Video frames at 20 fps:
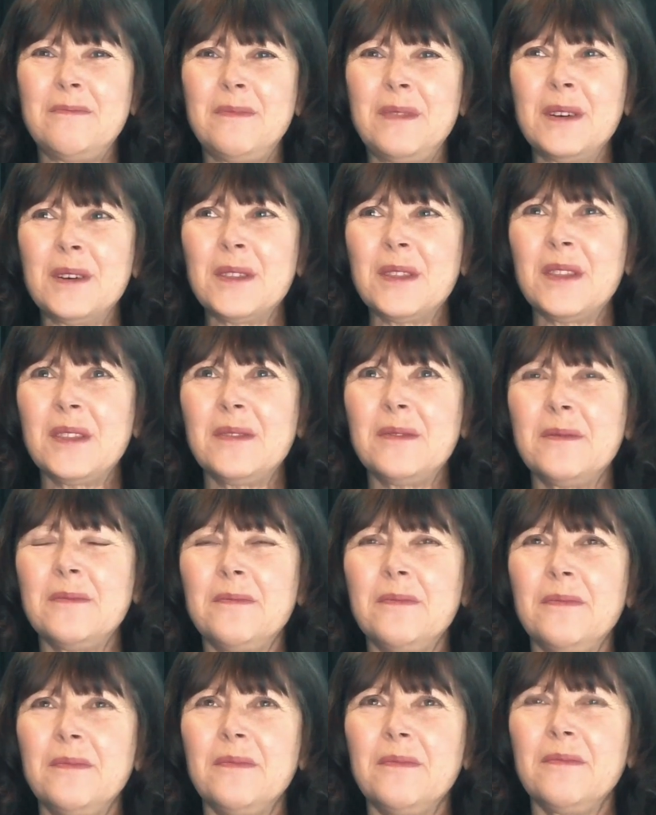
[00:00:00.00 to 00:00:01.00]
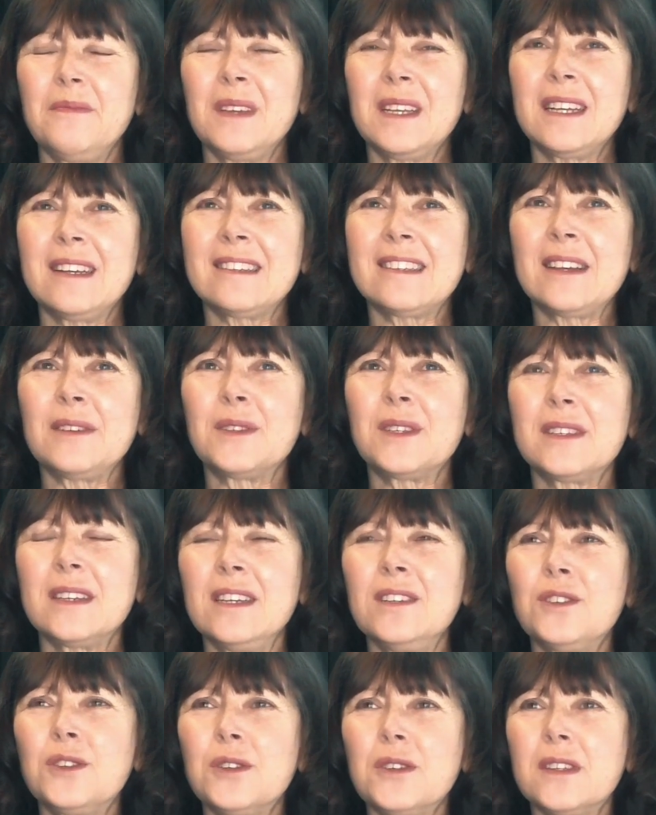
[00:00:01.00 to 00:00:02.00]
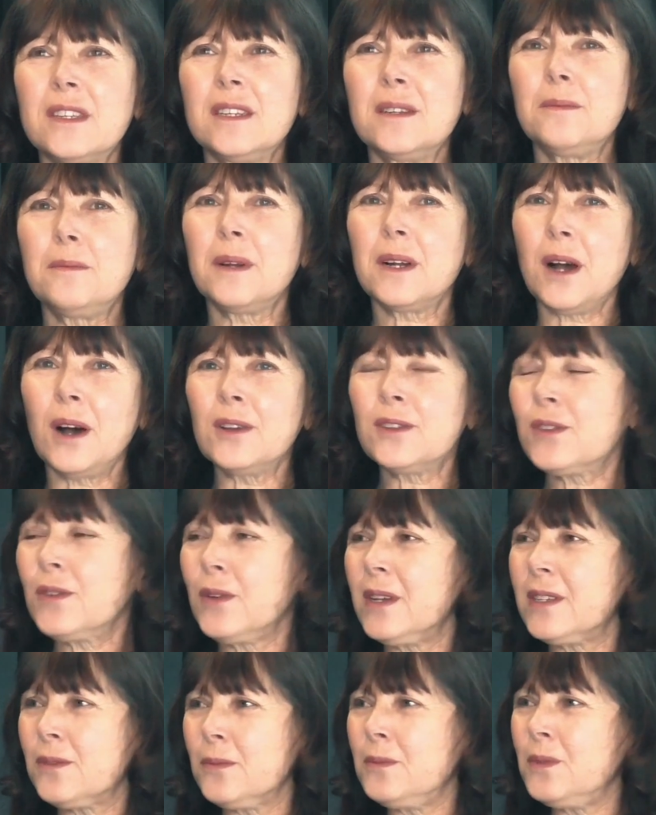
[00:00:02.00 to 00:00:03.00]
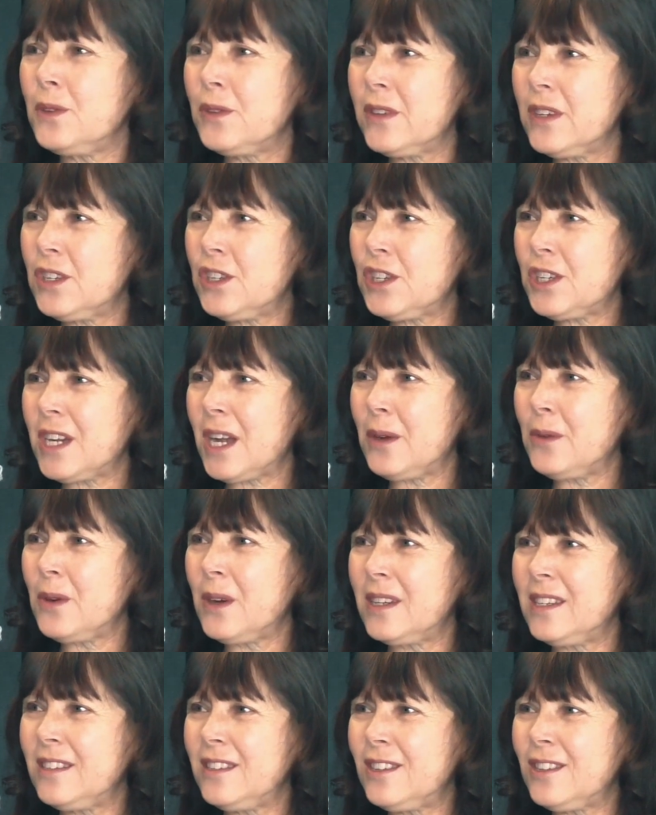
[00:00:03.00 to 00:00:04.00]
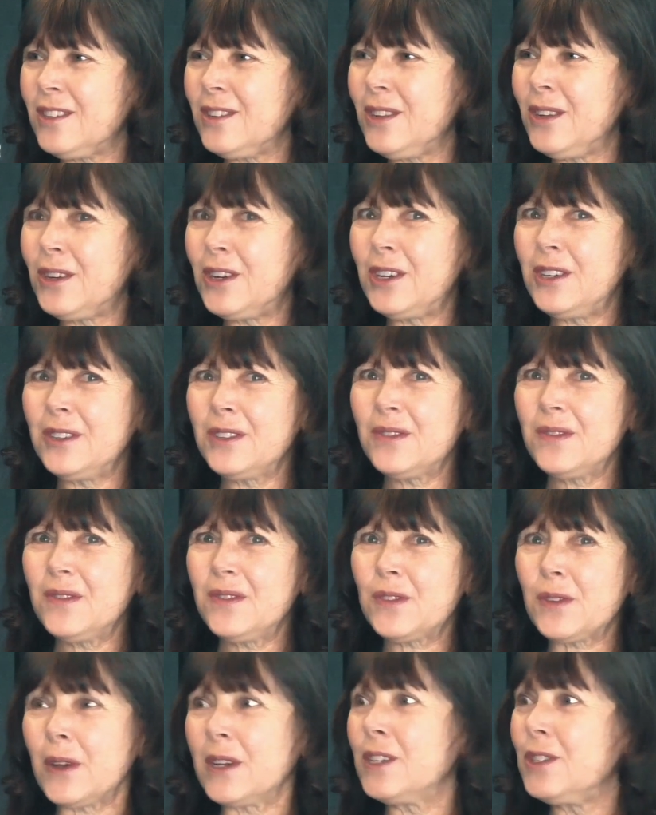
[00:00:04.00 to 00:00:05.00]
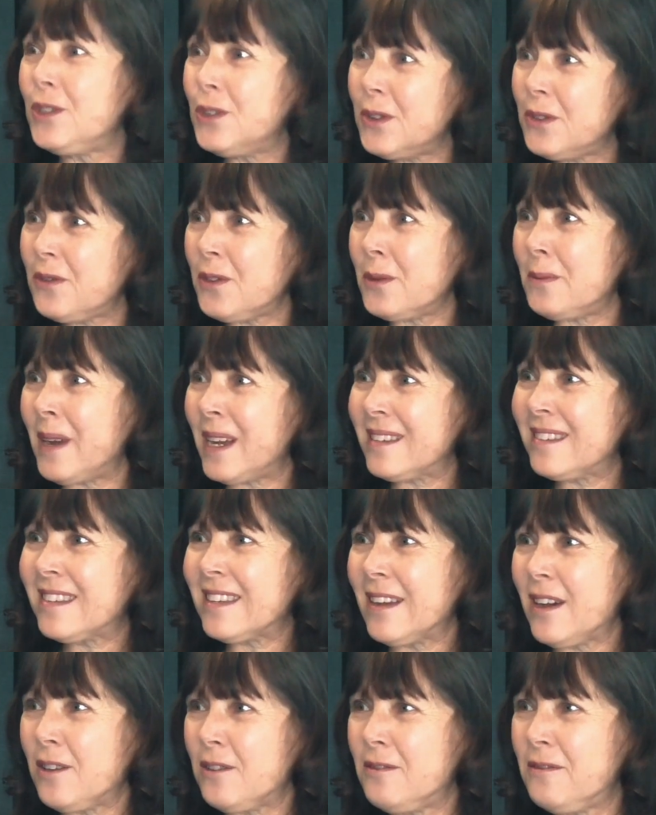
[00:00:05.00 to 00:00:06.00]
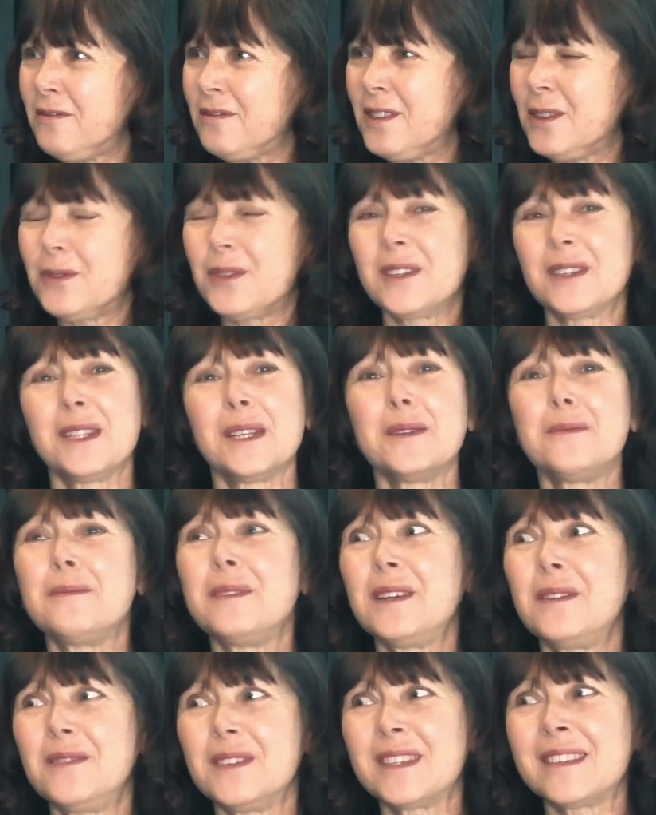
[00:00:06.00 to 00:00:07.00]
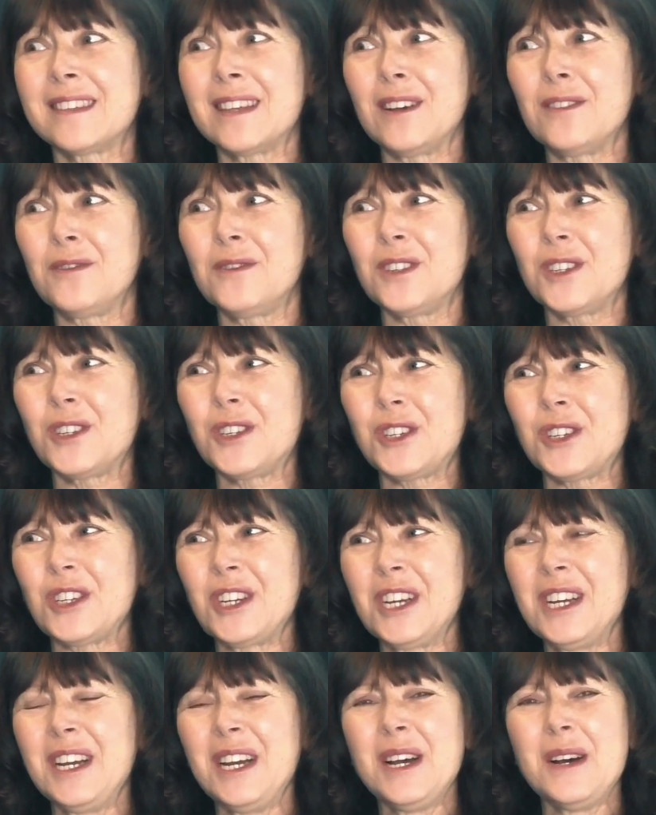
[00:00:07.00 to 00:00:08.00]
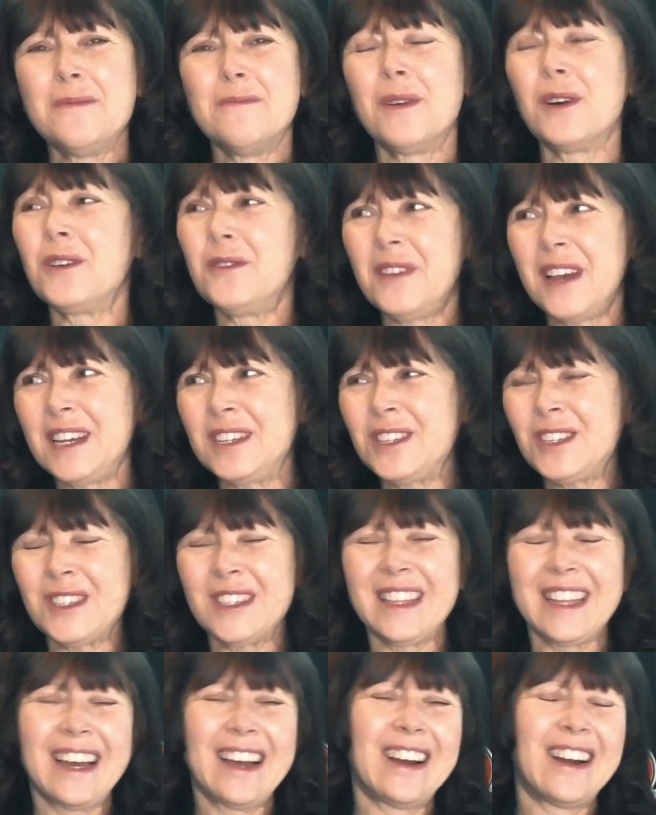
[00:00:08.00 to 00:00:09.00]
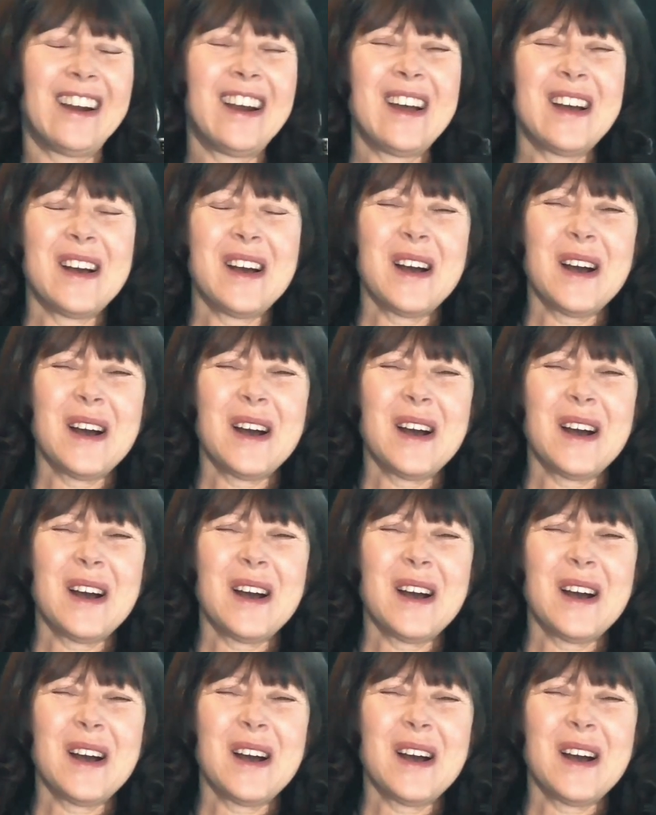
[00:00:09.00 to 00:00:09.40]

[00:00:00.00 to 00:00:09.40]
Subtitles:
Both because I was interested, but also as a musician, I wanted to learn so I could do it for myself. There was a little bit of a selfish motivation there.